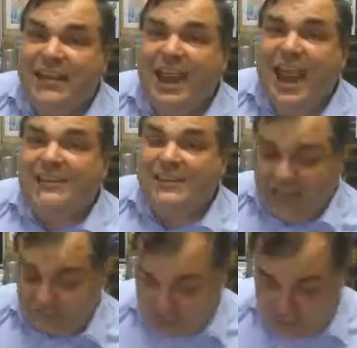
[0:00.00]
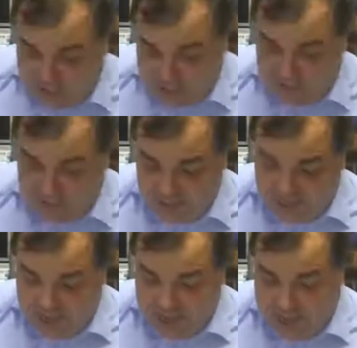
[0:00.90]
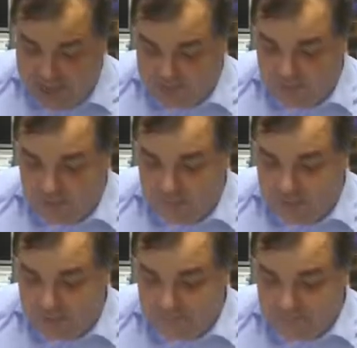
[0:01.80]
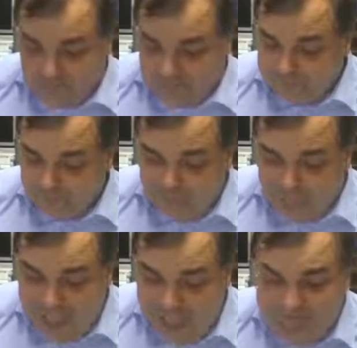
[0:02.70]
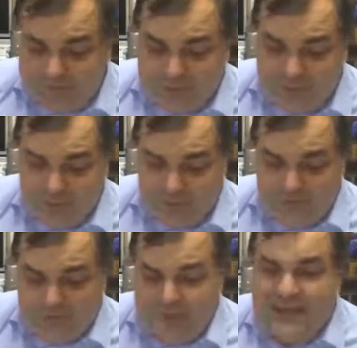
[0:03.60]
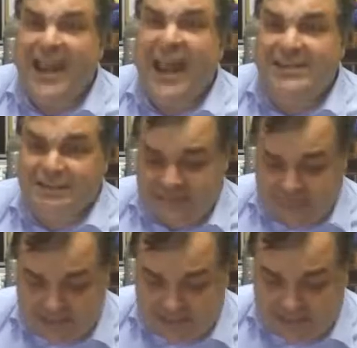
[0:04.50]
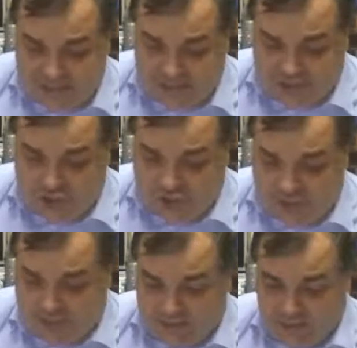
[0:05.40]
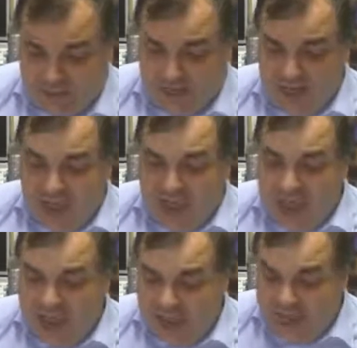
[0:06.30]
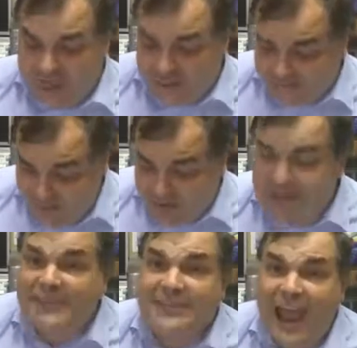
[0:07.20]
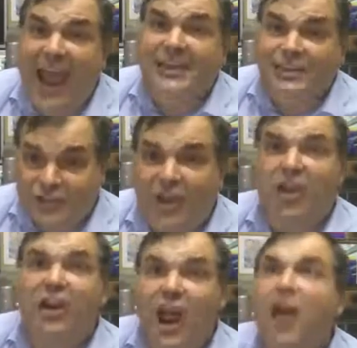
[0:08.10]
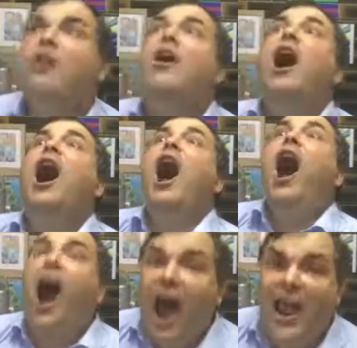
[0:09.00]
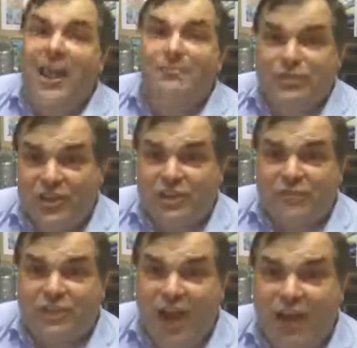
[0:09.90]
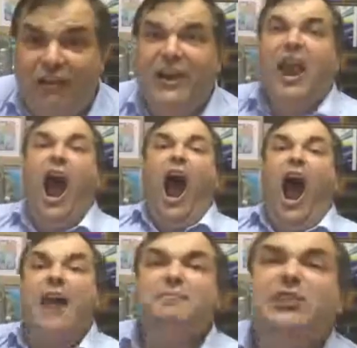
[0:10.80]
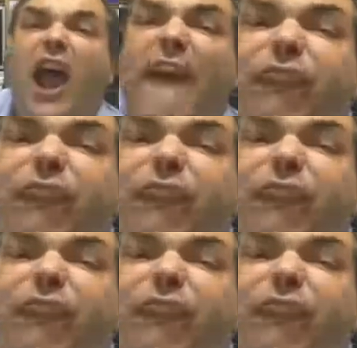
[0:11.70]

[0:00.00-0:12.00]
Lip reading: nasty shit at QR. Absolute nasty, nasty shit. And it's very sad, Stirlo. I am so sorry. I'm so